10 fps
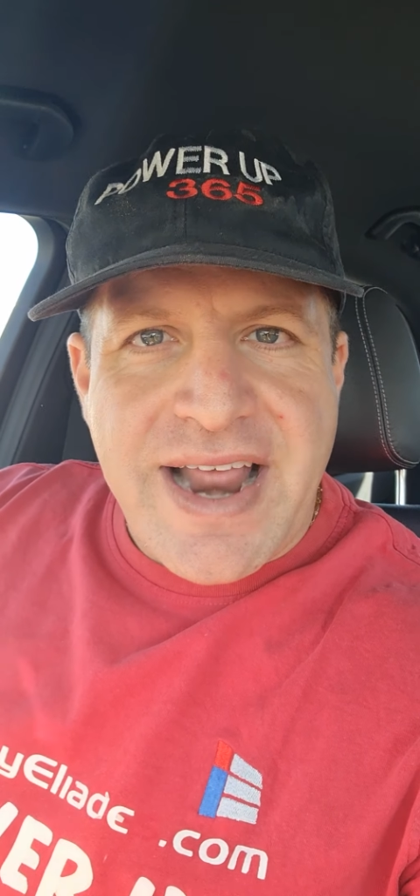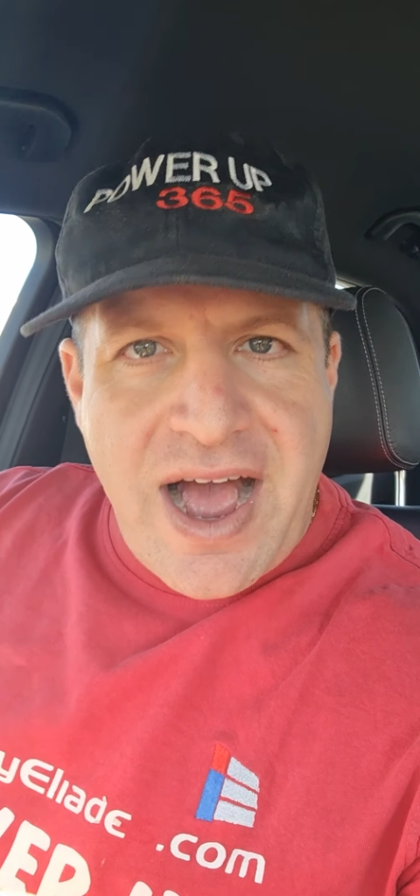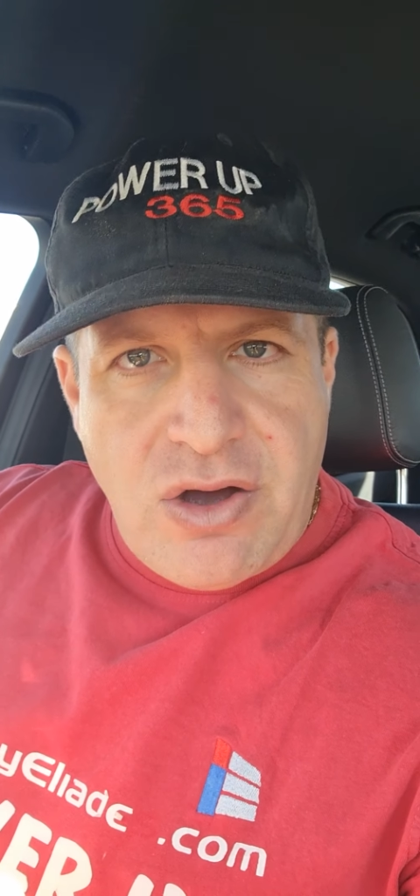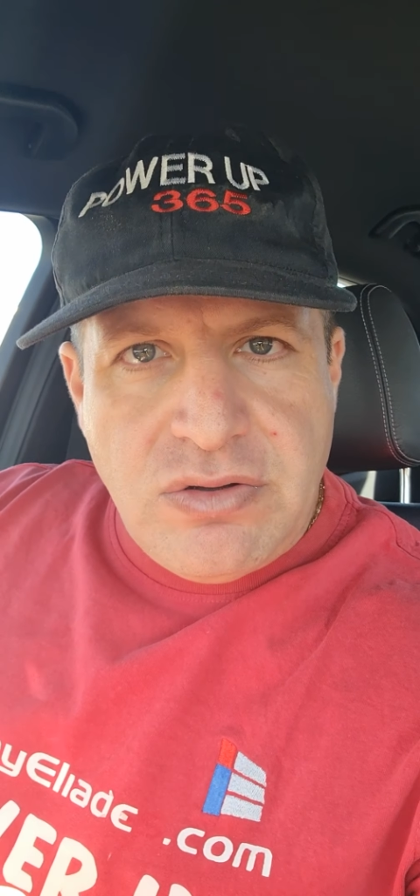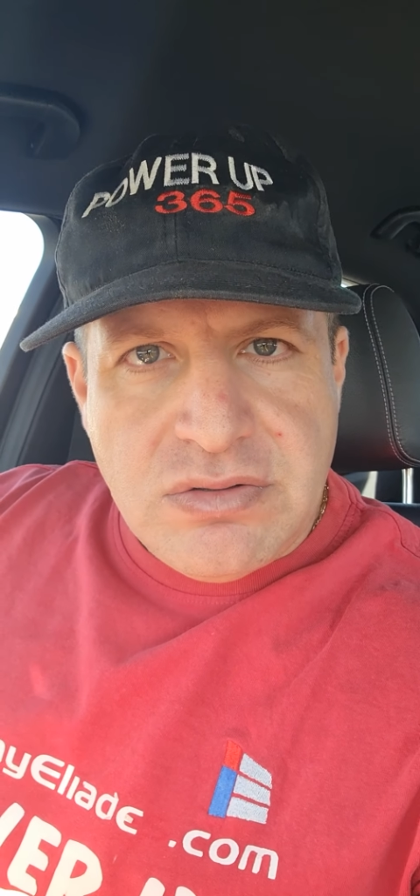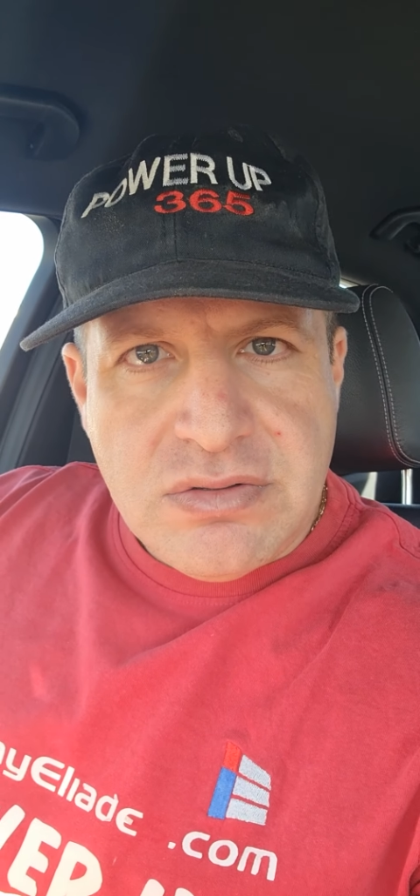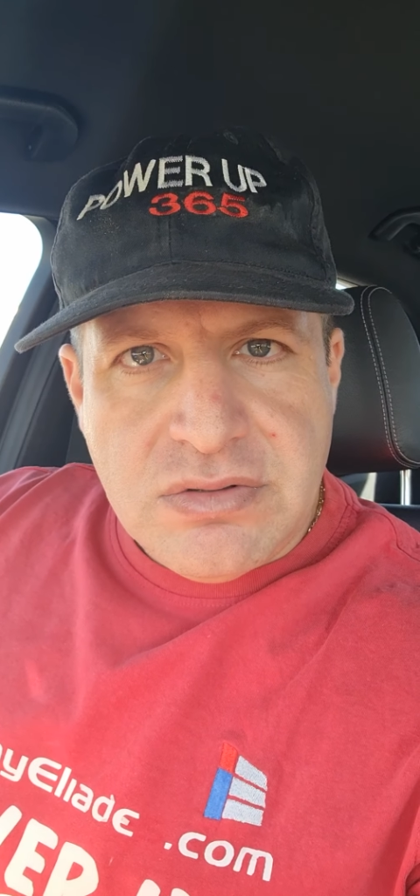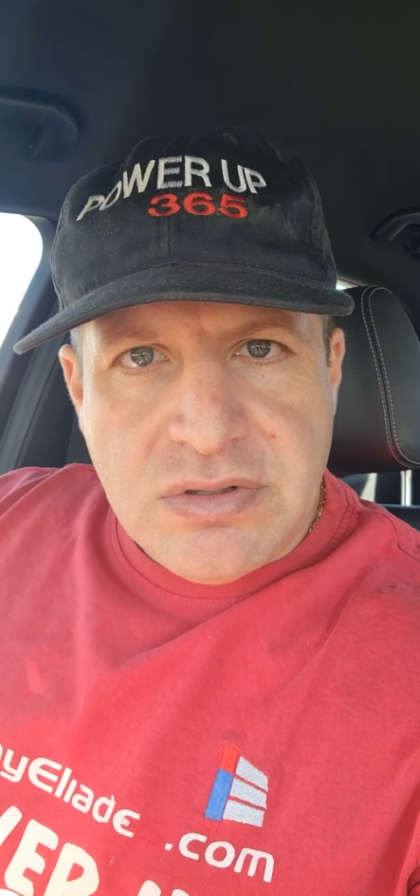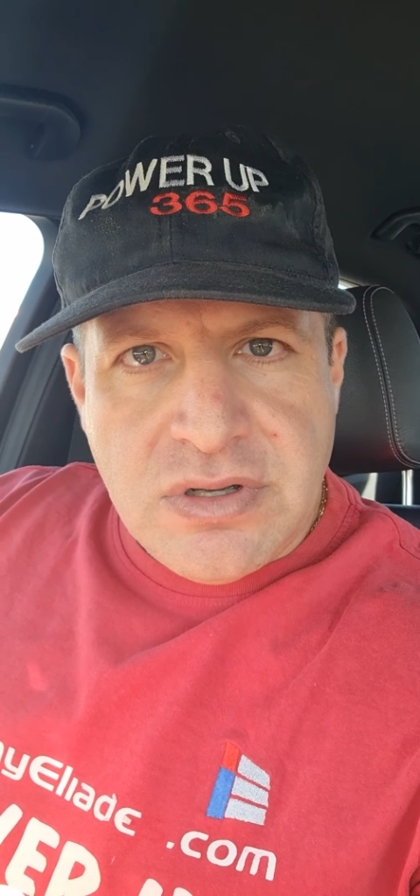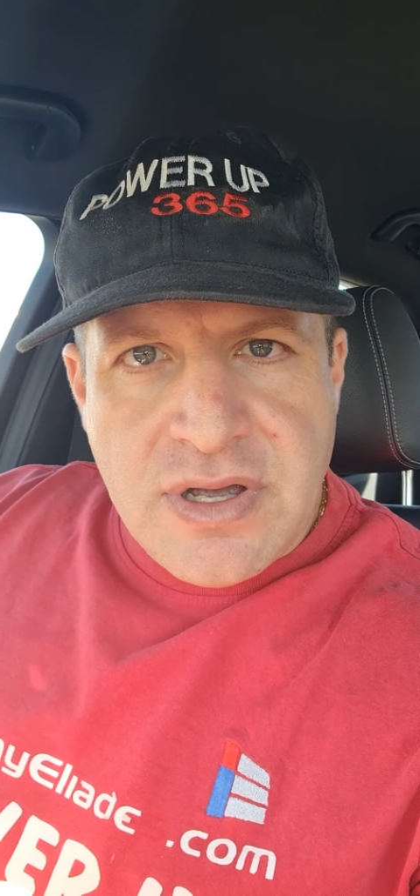now
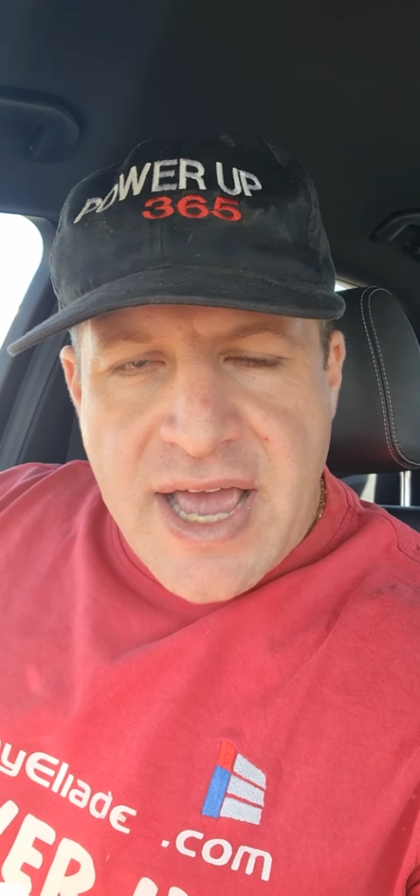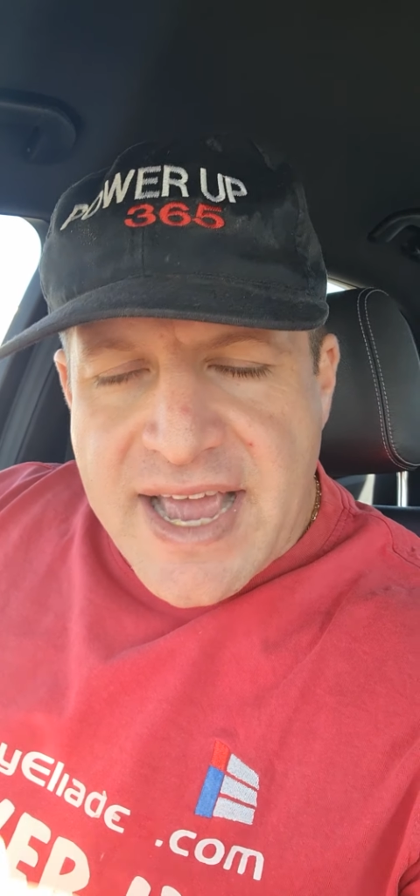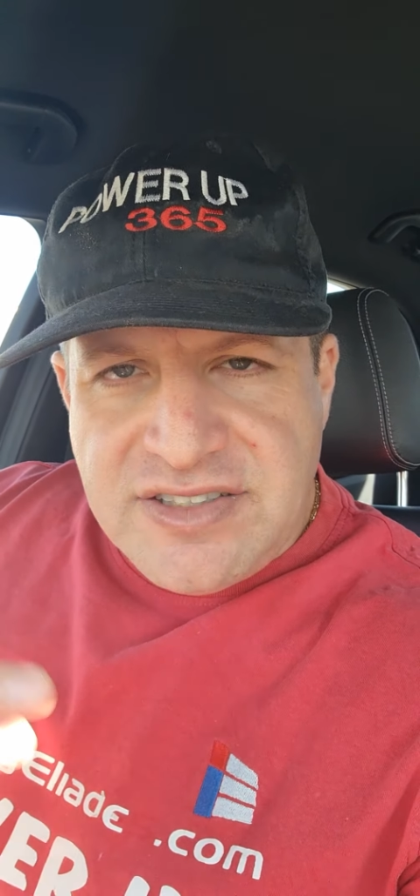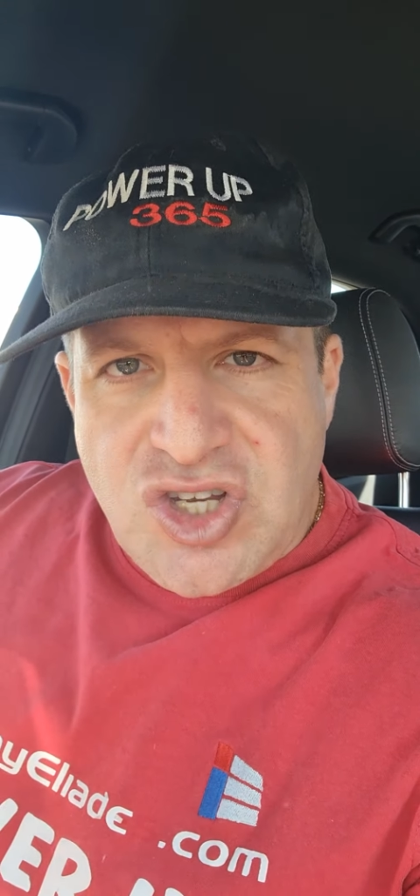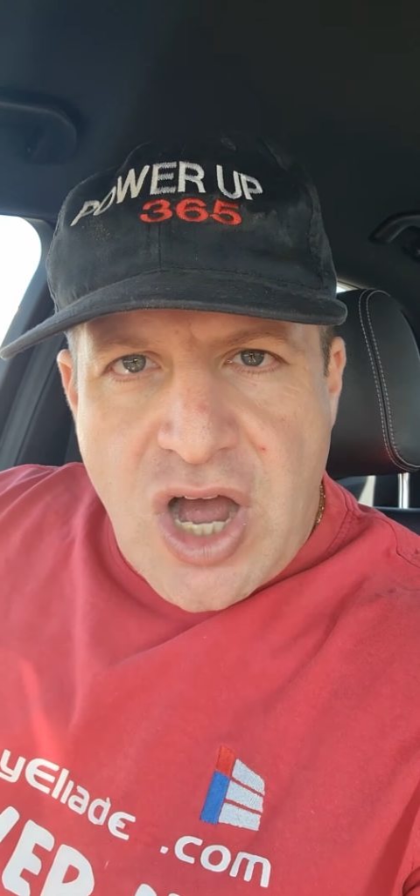and